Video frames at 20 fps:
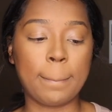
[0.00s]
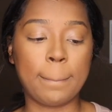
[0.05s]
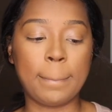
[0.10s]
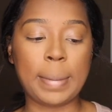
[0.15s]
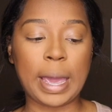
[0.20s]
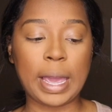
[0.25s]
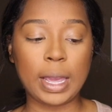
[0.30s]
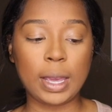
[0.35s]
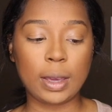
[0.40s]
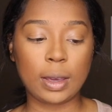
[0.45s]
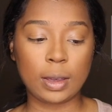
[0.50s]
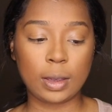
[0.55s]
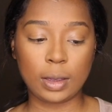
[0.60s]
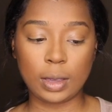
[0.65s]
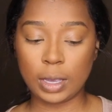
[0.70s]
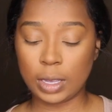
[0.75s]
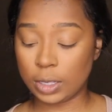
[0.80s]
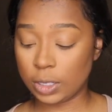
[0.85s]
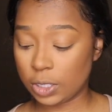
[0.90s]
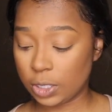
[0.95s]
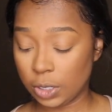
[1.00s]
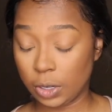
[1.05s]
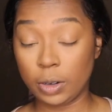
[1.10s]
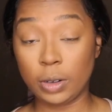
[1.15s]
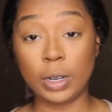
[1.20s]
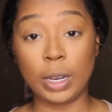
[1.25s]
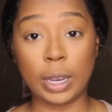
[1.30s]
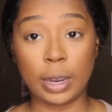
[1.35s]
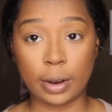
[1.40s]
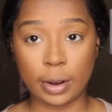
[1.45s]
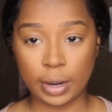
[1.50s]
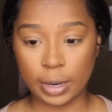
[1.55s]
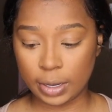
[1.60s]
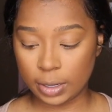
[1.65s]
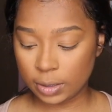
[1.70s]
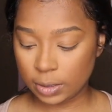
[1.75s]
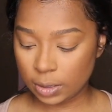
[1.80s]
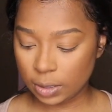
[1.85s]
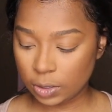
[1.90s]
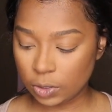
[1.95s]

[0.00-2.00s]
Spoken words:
bake in certain areas.